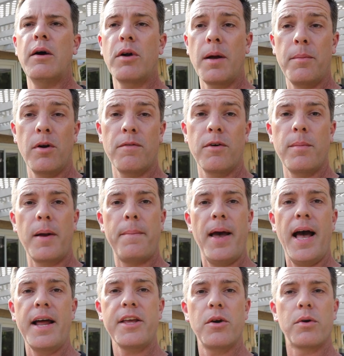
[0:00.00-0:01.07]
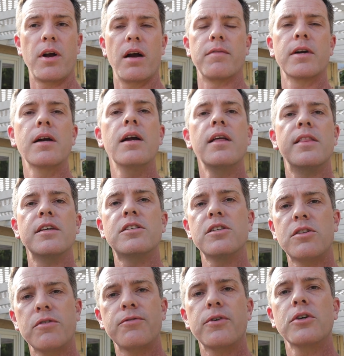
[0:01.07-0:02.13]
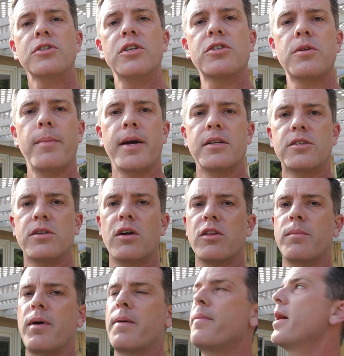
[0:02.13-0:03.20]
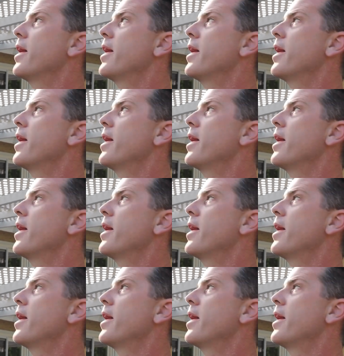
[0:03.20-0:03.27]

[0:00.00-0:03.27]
Now, coming over to my patio cover, this is the first system I installed in my